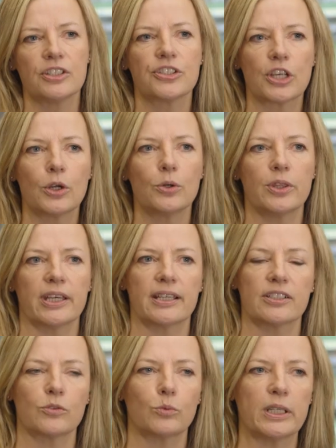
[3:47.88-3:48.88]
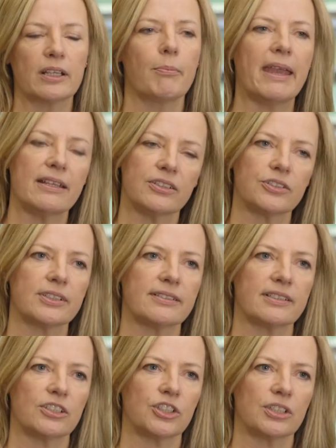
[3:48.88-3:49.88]
so that we can make the
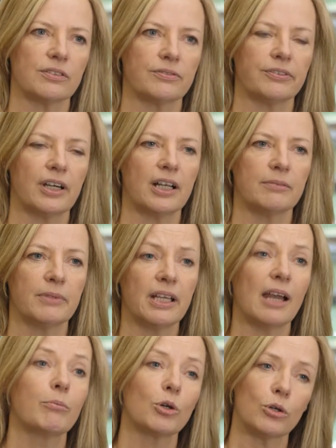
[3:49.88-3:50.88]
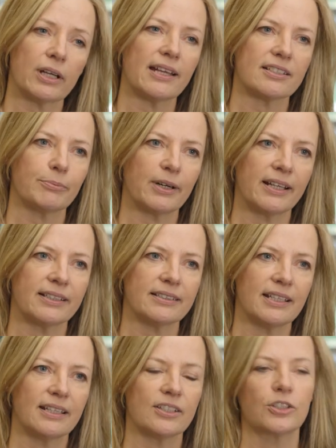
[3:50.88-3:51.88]
transition from a broadcast brand
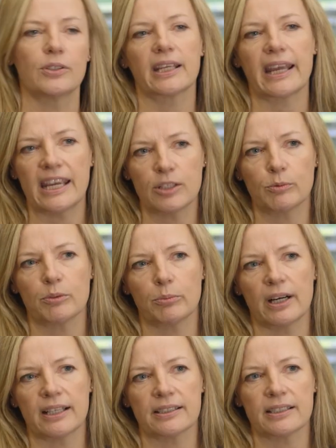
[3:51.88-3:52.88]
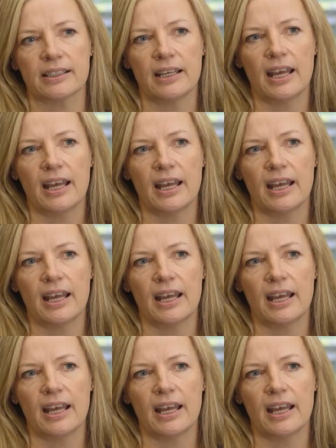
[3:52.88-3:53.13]
to an engagement brand.